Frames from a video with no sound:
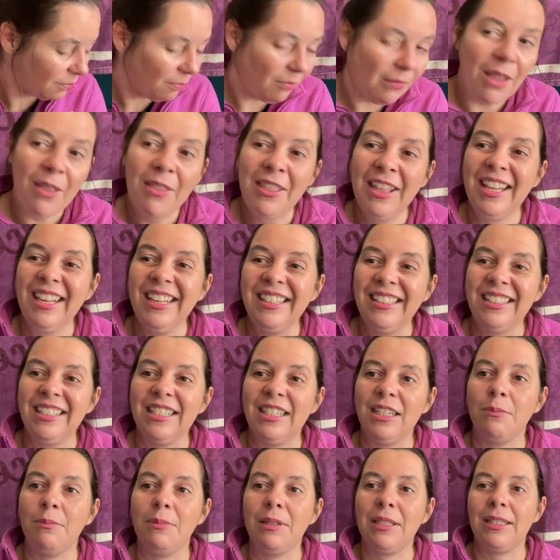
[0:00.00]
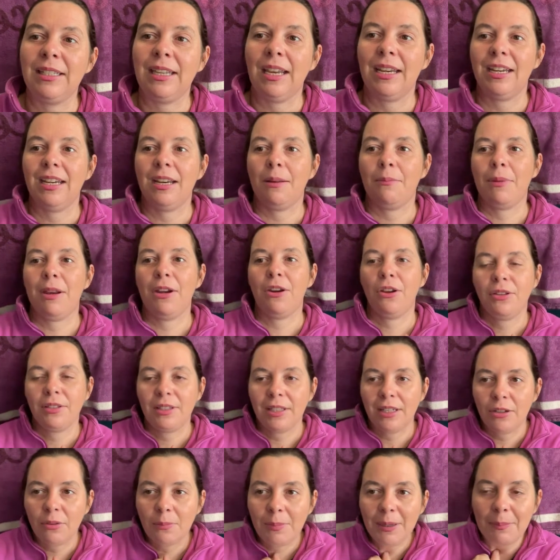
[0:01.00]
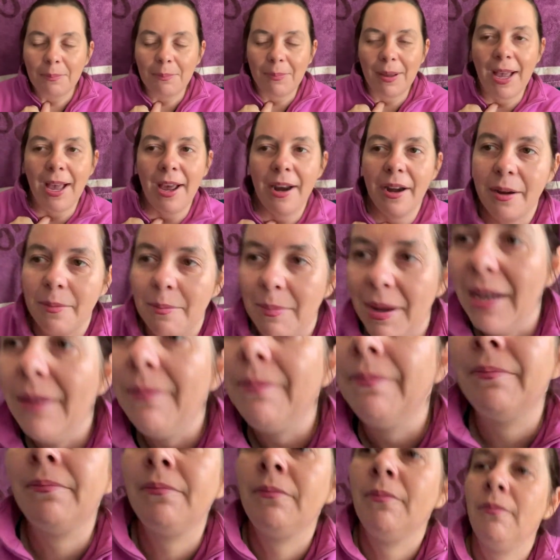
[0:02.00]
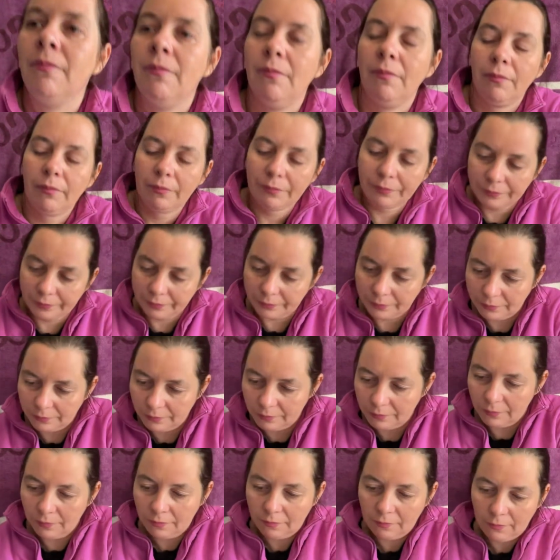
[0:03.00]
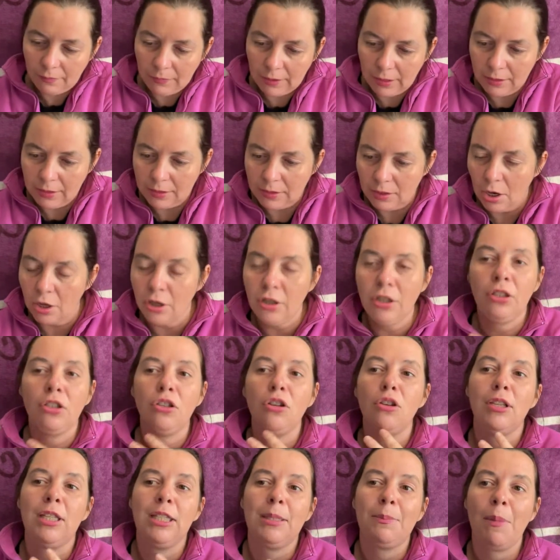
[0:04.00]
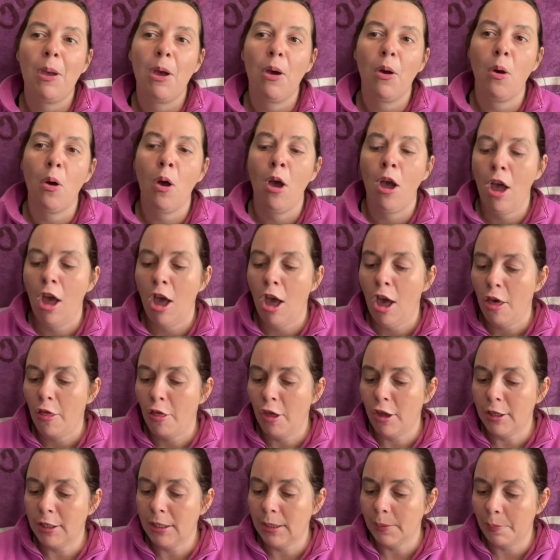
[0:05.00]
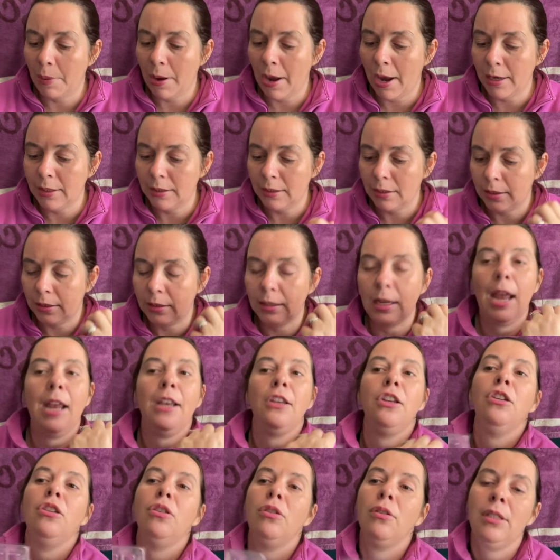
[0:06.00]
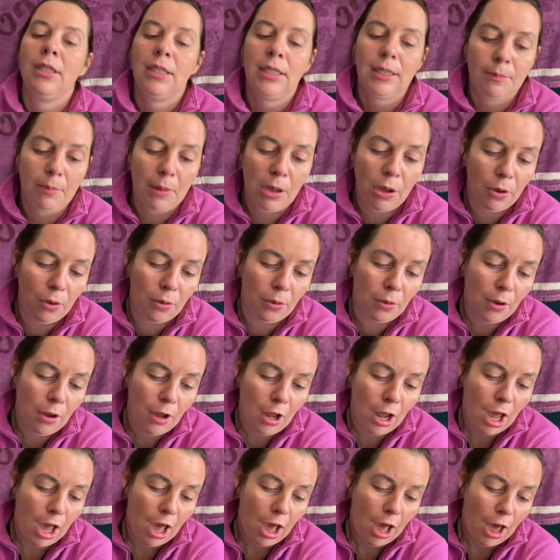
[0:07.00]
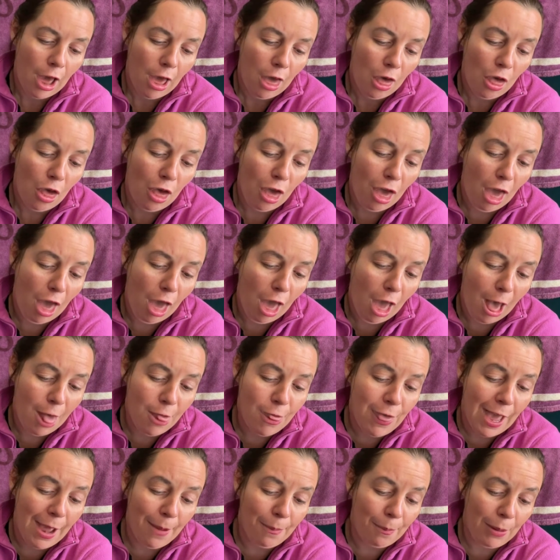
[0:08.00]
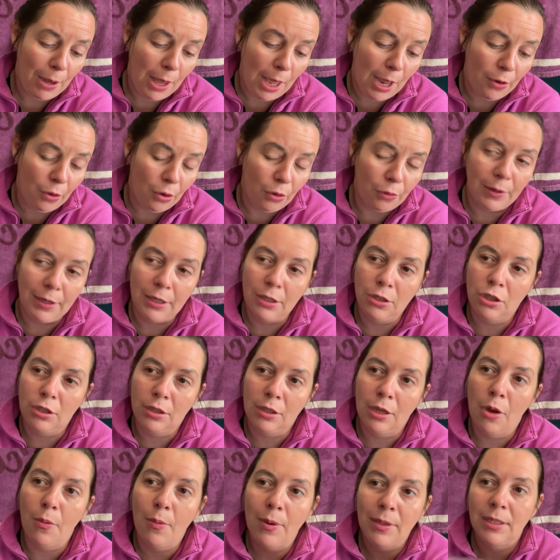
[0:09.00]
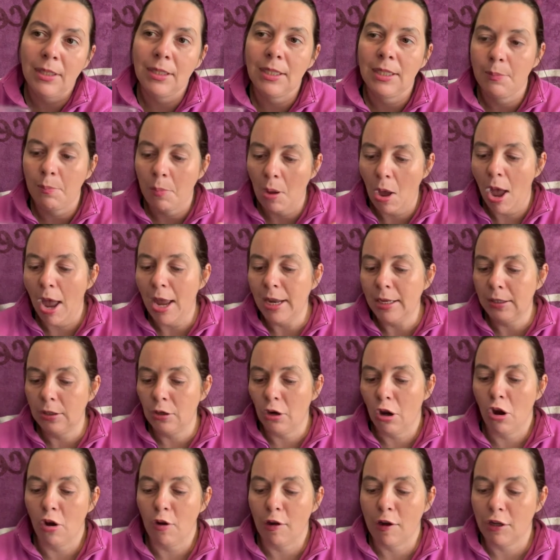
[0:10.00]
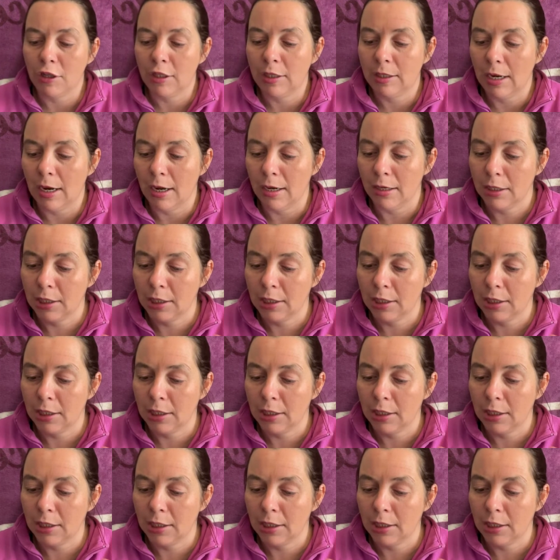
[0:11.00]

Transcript: The cinnamon's getting up my nose a little bit, pardon me. So you do smell those spices and you do smell that blood orange. So it's a spiced orange scent.